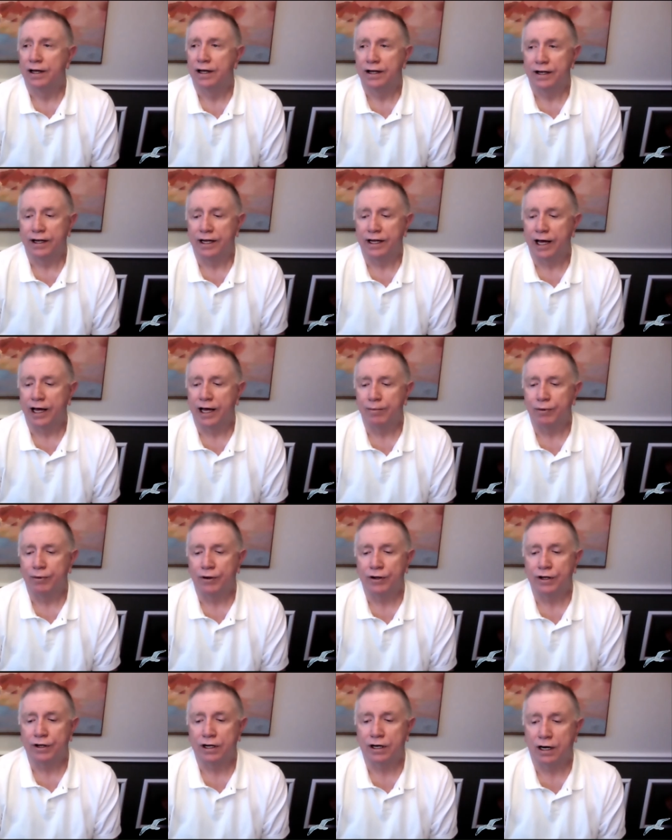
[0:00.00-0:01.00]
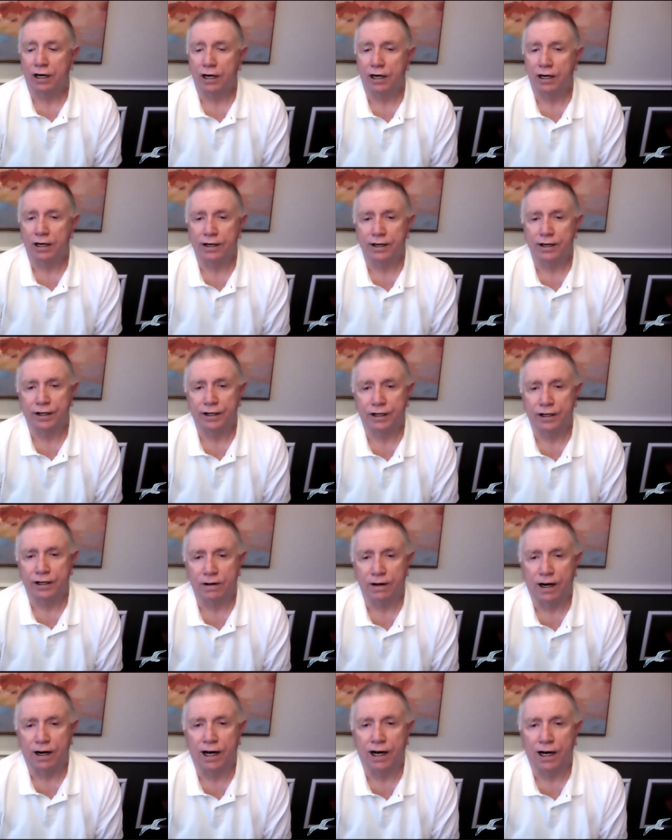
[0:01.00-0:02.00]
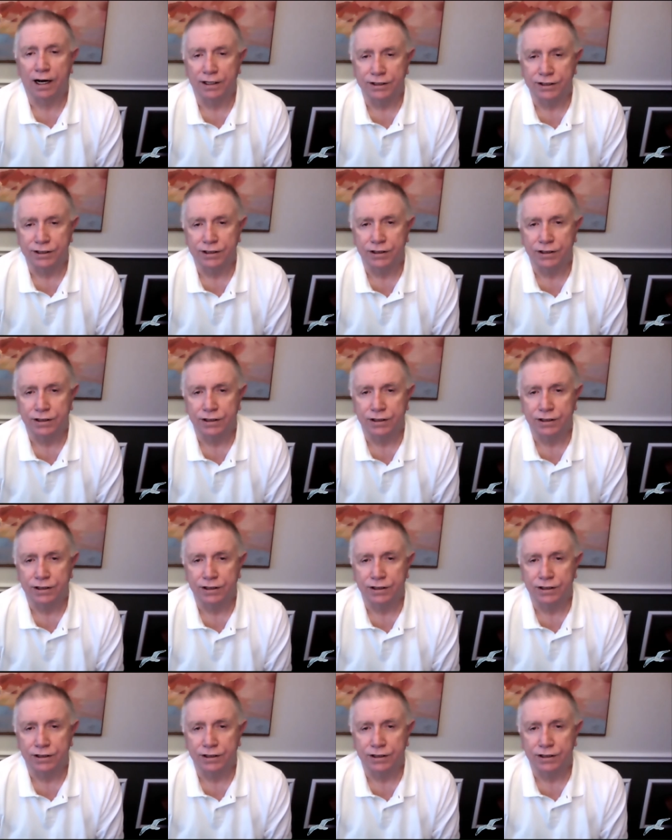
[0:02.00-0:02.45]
You can't pull the car into the garage